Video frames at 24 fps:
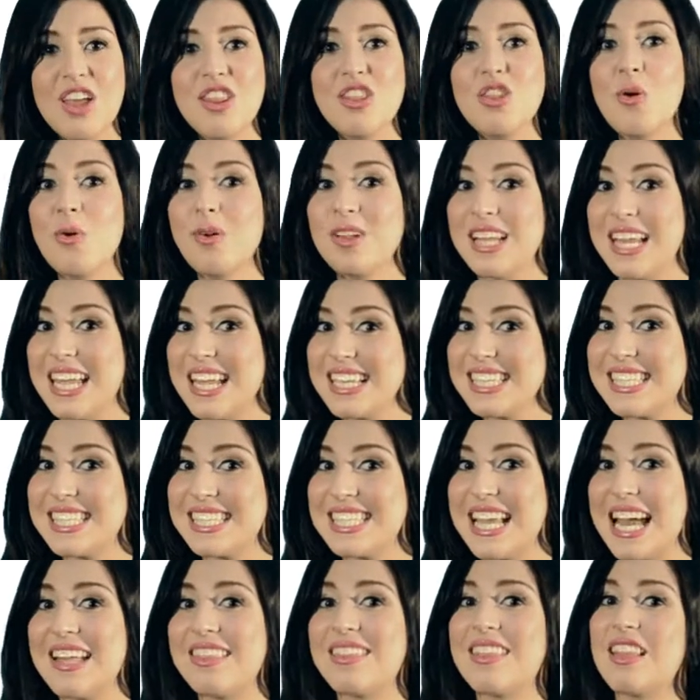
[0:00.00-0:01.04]
though it is
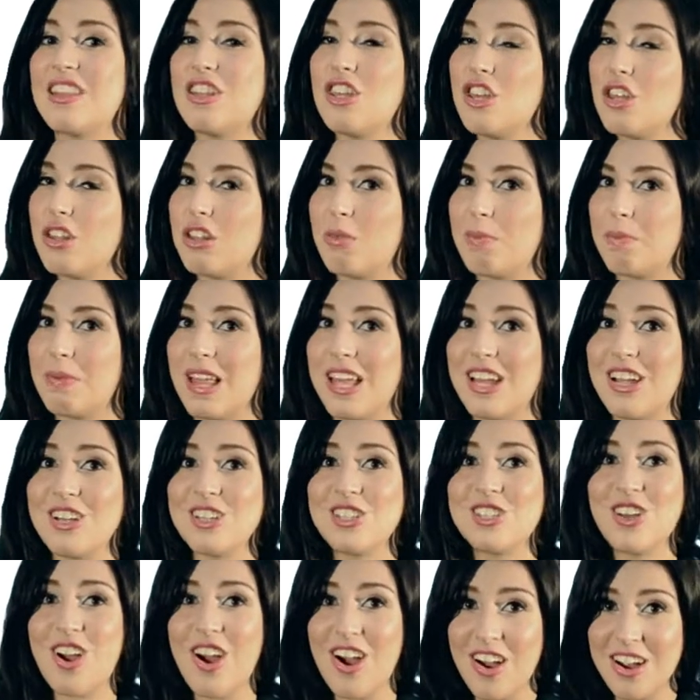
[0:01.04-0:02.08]
said that youth
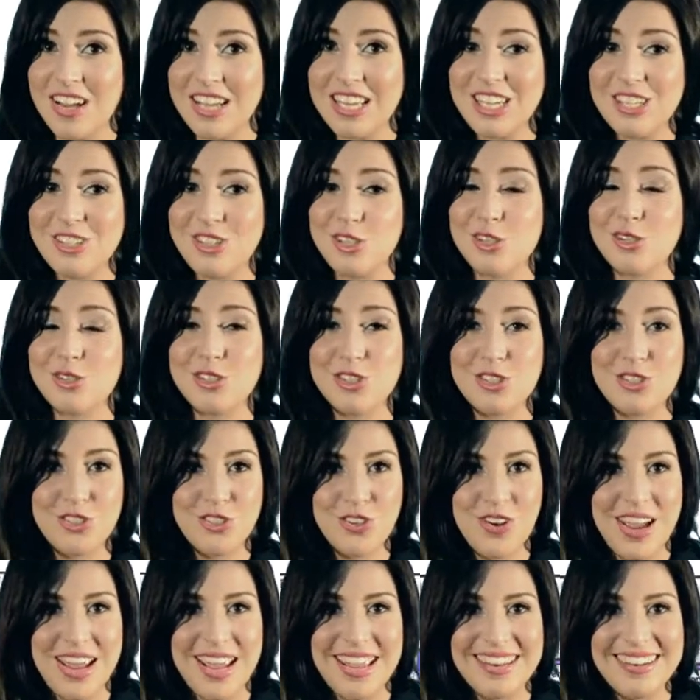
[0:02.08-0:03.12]
players are easier to
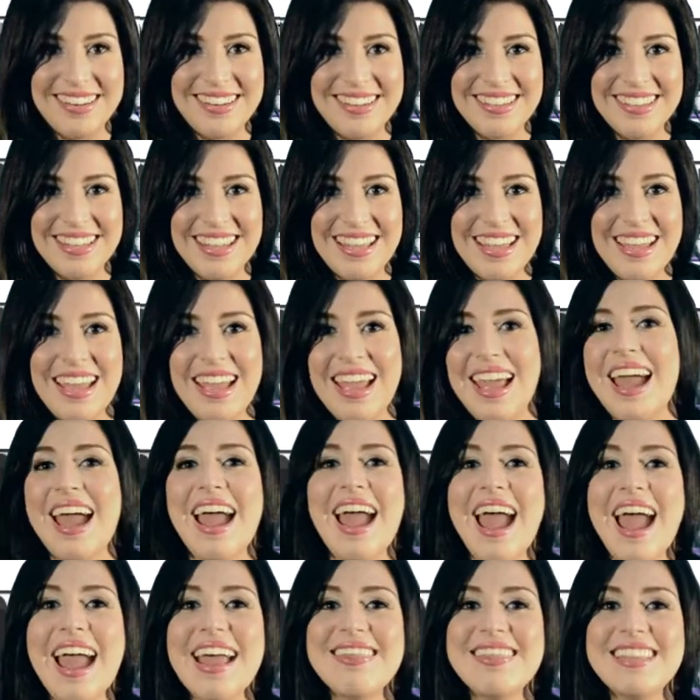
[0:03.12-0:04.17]
train.
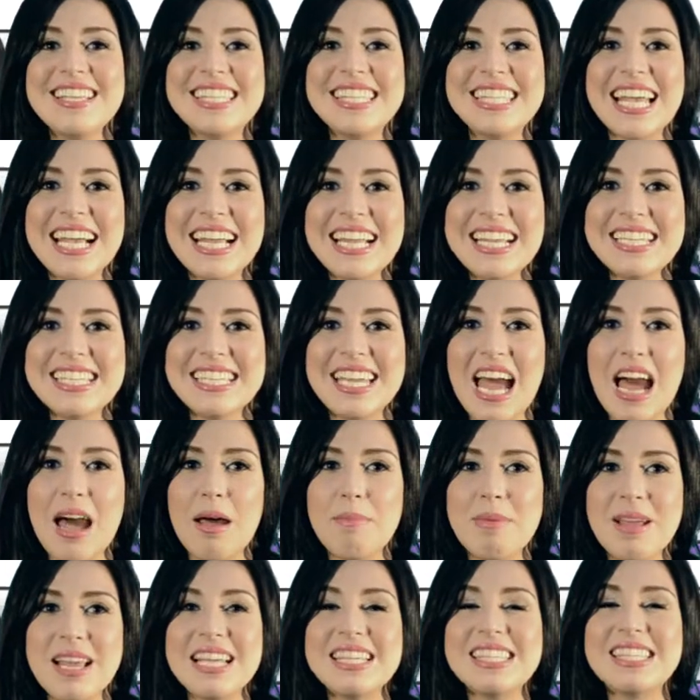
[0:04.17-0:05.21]
And the second
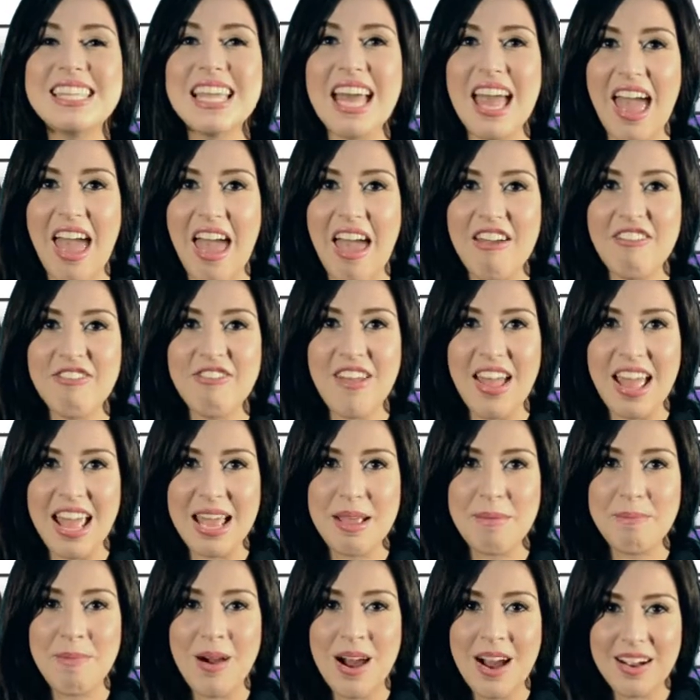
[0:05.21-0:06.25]
tab is the
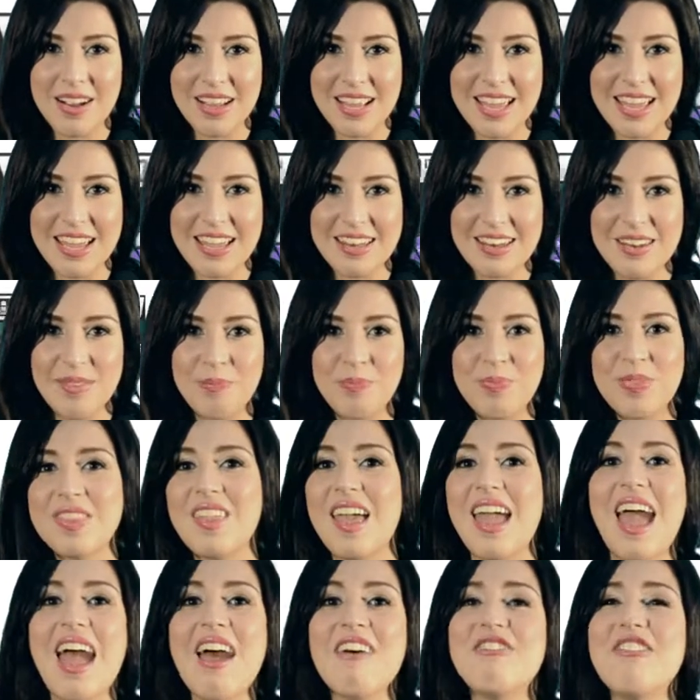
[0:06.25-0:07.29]
FA market. The
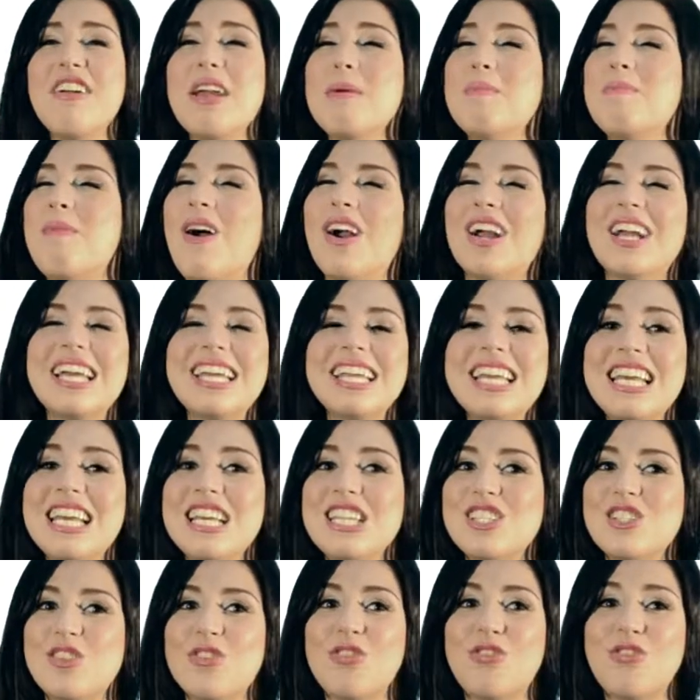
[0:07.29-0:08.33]
FA market
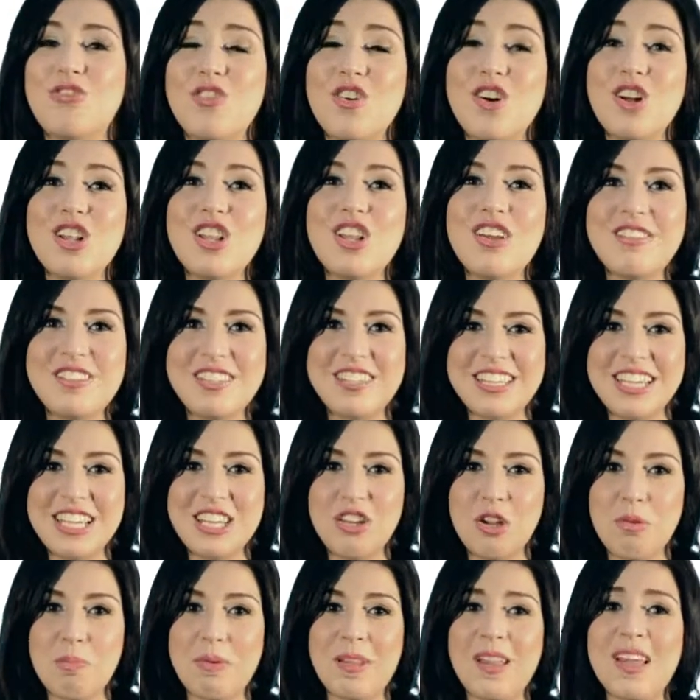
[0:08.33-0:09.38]
is full of
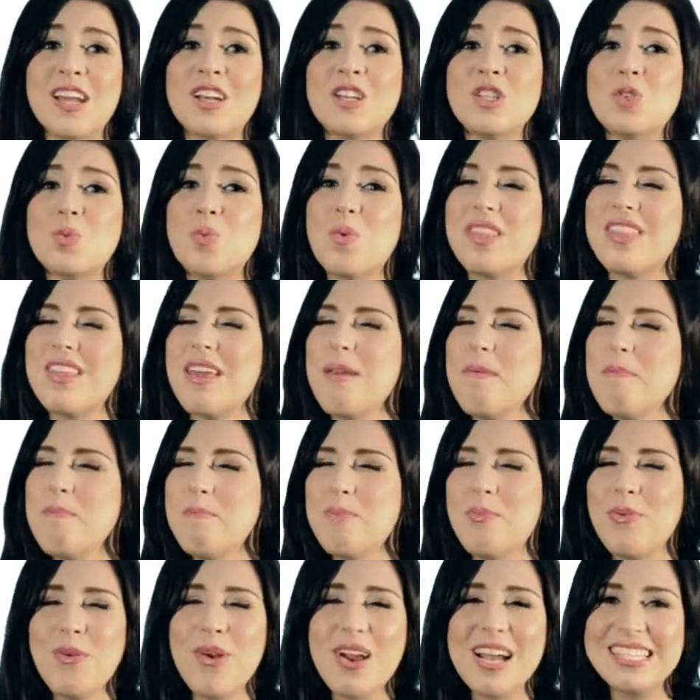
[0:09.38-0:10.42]
senior players with
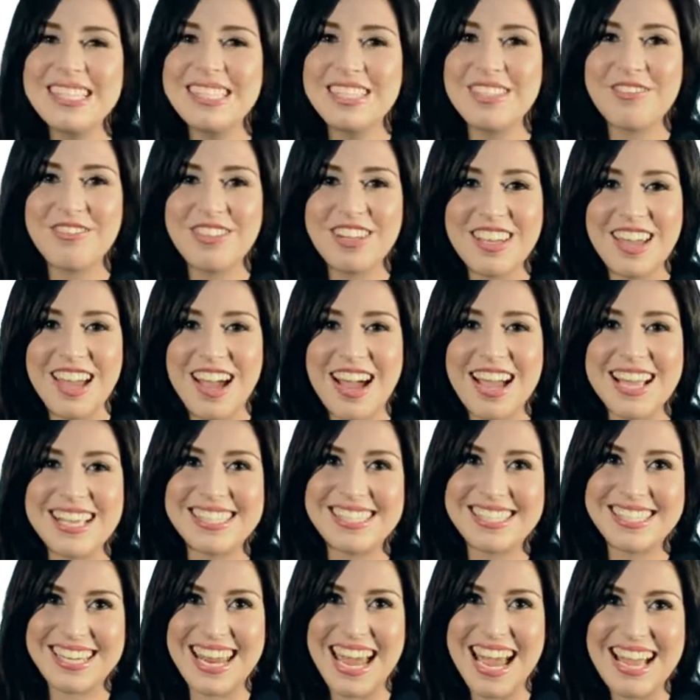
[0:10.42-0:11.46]
impressively high
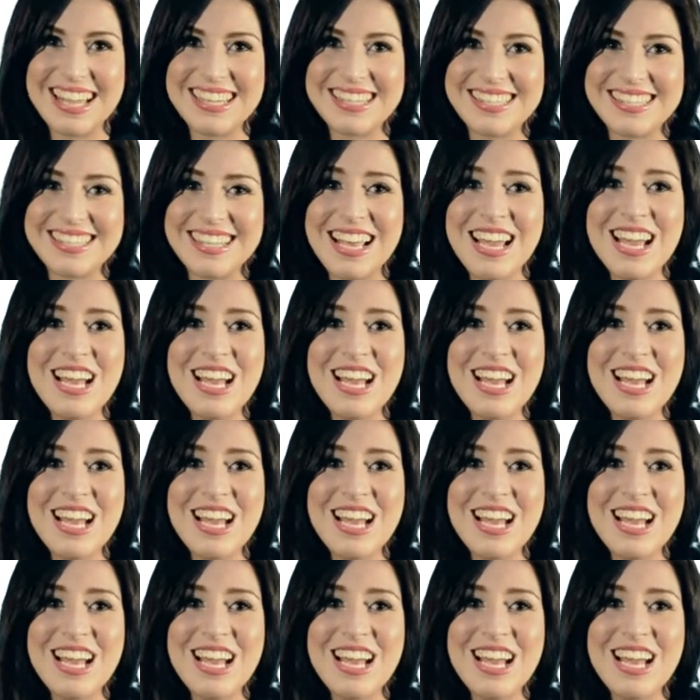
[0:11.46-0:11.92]
stats,